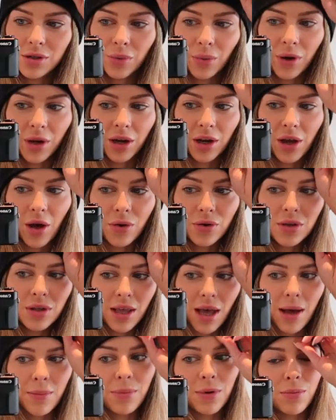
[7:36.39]
So we're gonna go do
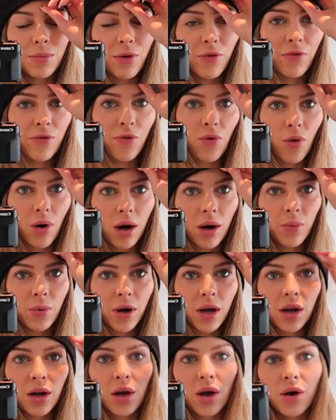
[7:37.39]
that, but before
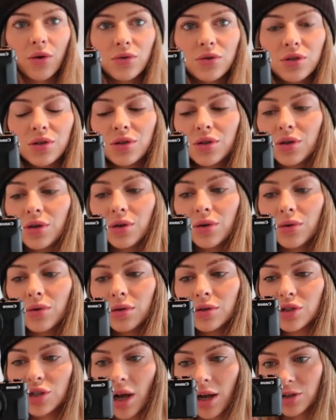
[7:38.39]
we're gonna go
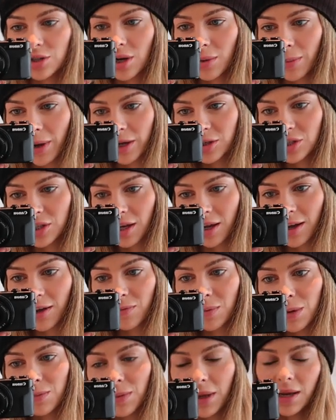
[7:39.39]
to Cha Cha Matcha.
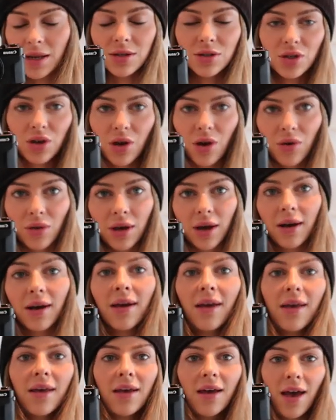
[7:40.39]
I've been meaning to go
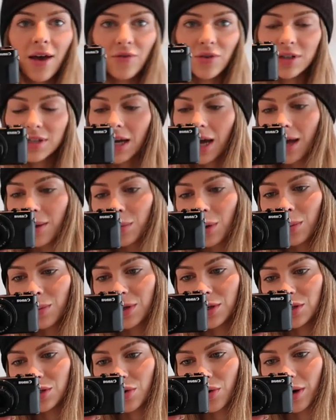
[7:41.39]
there. Every time I'm
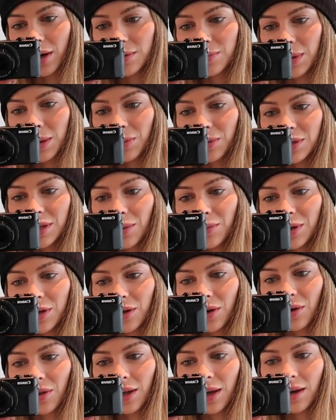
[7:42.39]
in New York, people tell me
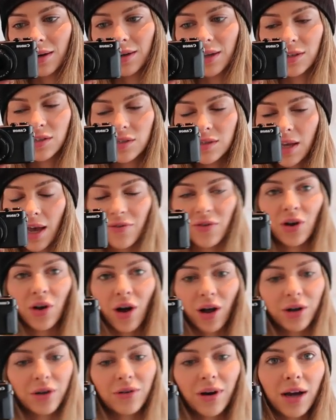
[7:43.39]
to go there and I just haven't
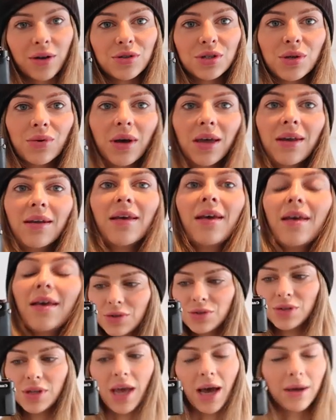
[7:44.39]
gotten around to it.
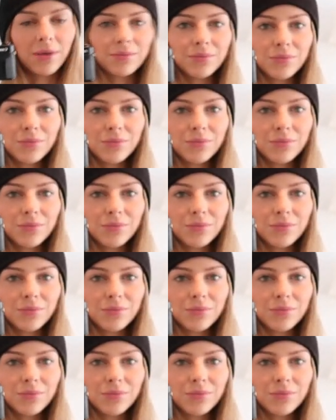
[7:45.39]
So yeah,